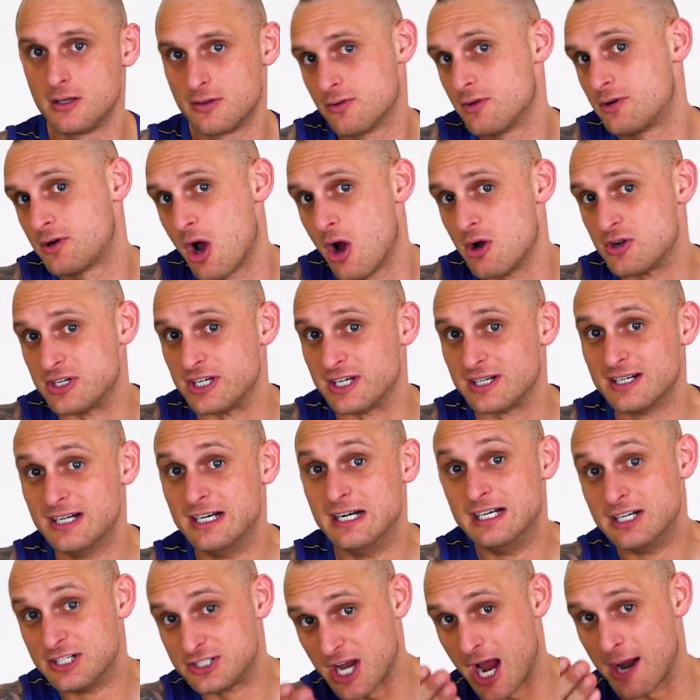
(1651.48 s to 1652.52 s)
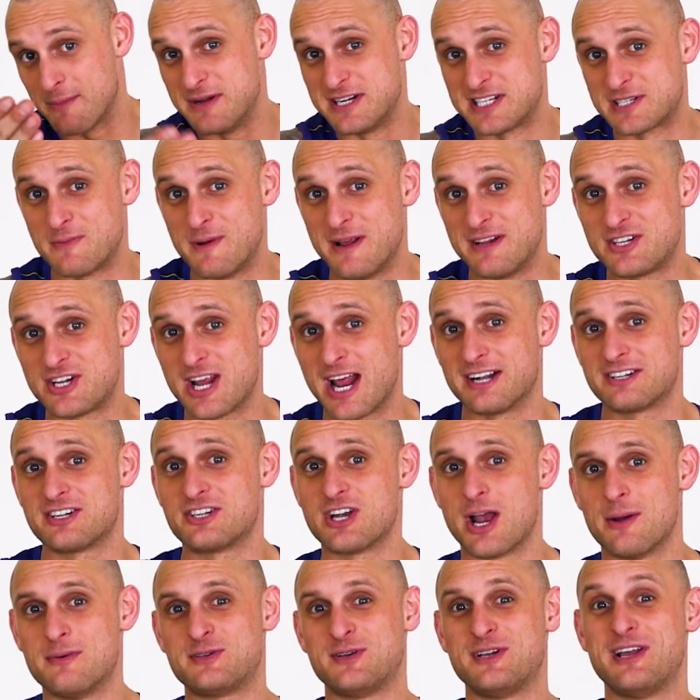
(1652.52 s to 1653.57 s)
through coaching. Jamie Smith, shout out to
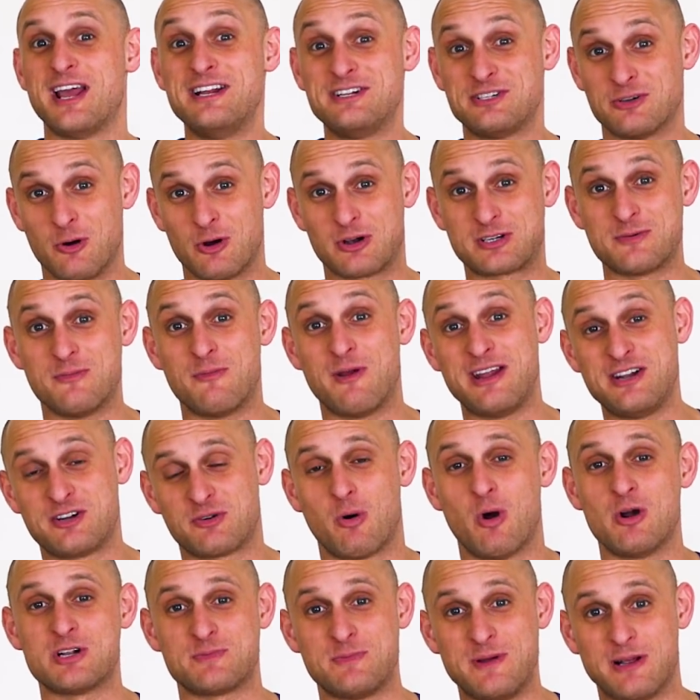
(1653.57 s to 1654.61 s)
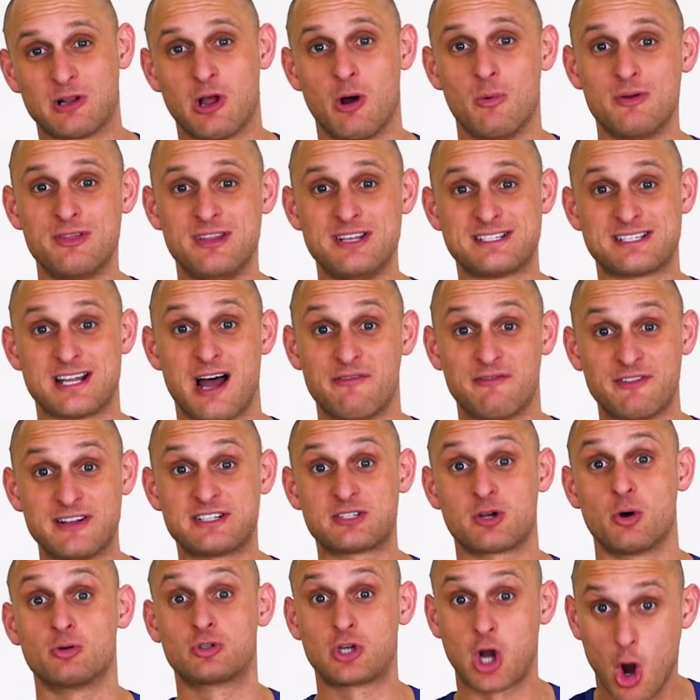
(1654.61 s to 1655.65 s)
Jamie Smith, he talks, he quotes me a lot with this stuff.
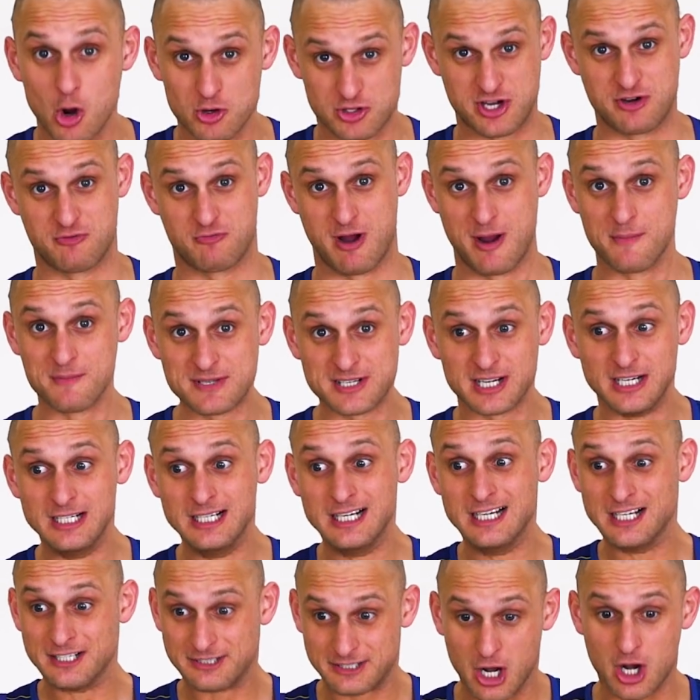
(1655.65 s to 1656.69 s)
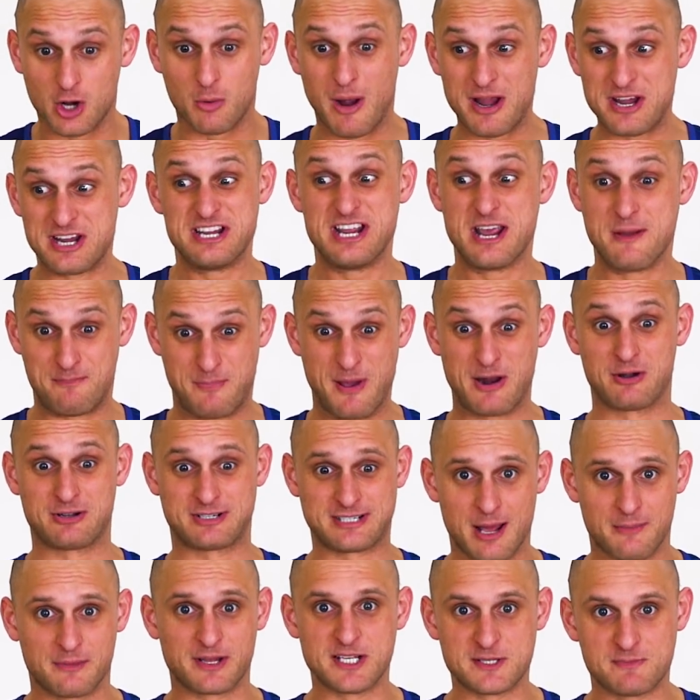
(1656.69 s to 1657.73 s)
It's called coaching reps. The only way you can get better
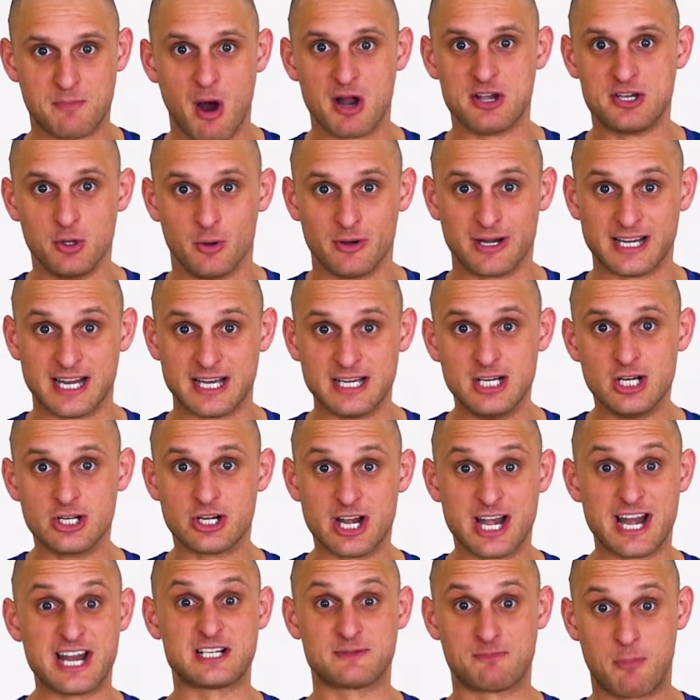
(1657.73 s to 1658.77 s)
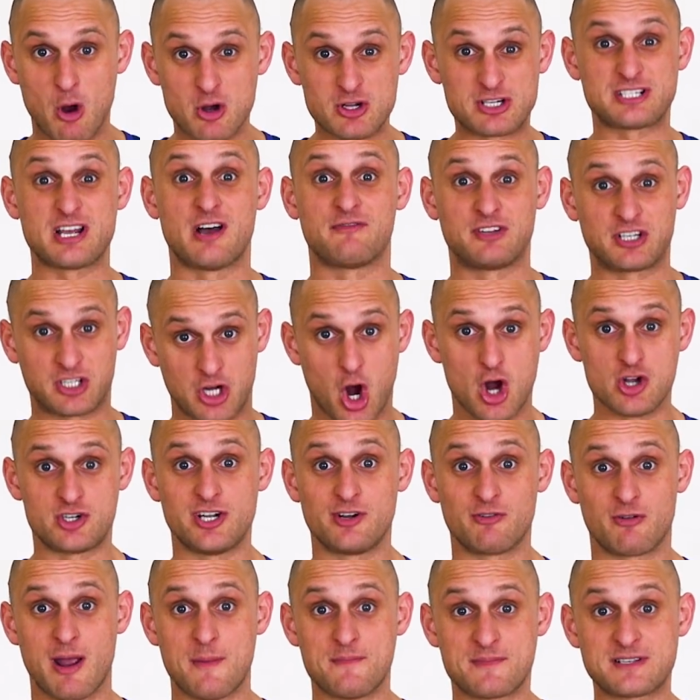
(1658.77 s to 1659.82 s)
at something is by doing it. You need to expose yourself to
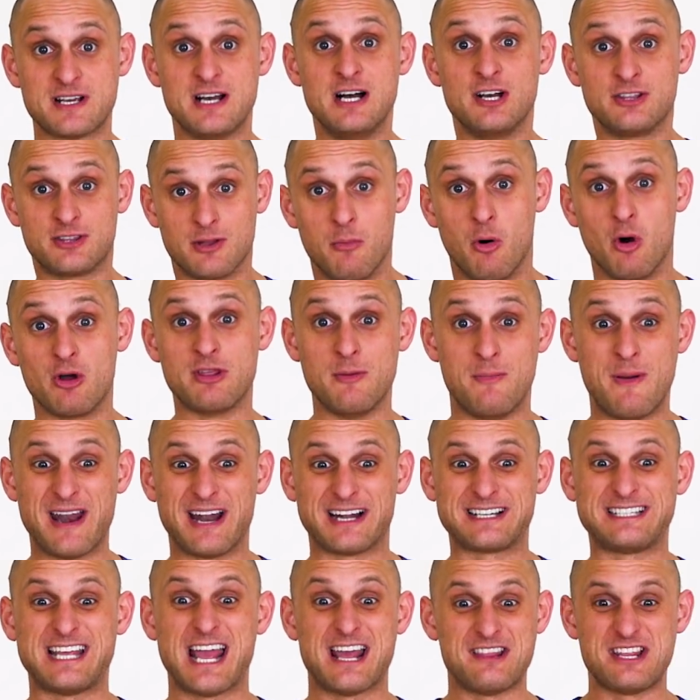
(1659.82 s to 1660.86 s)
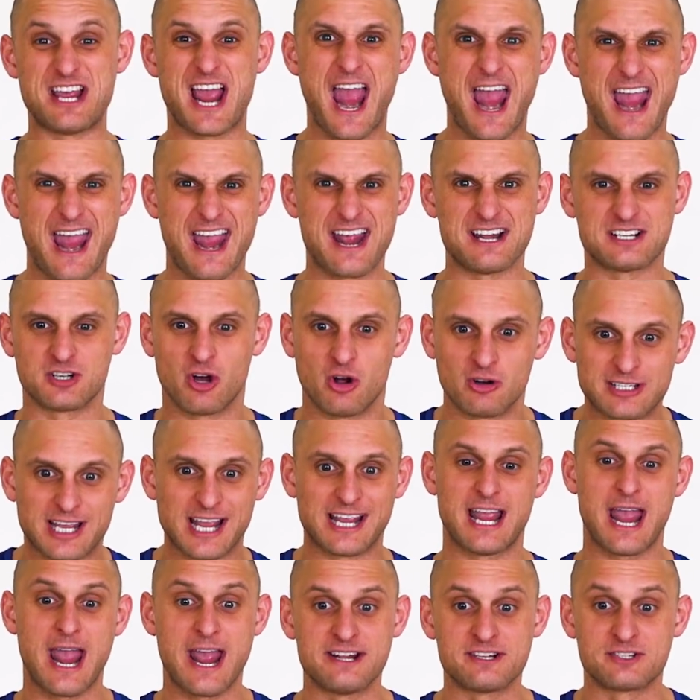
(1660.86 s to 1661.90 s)
coaching reps. The more the better. Get your hands on,
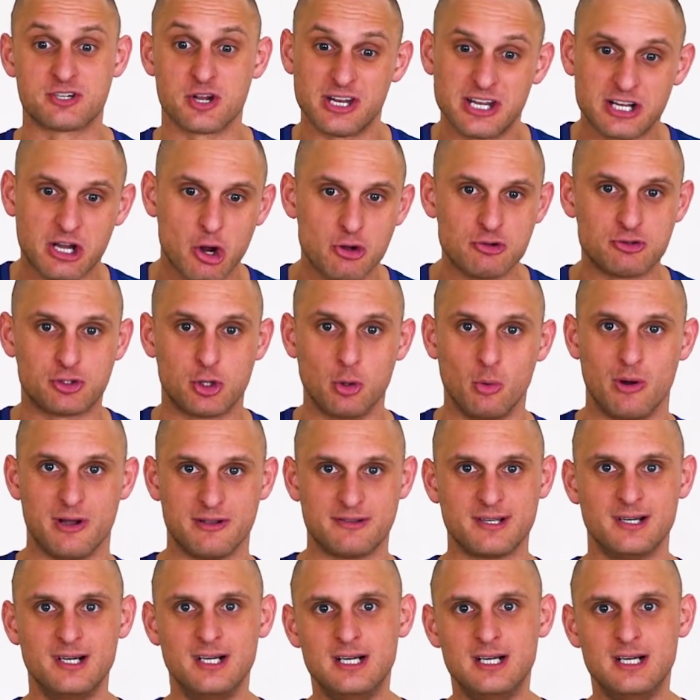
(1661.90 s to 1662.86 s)
get your hands dirty and go do it.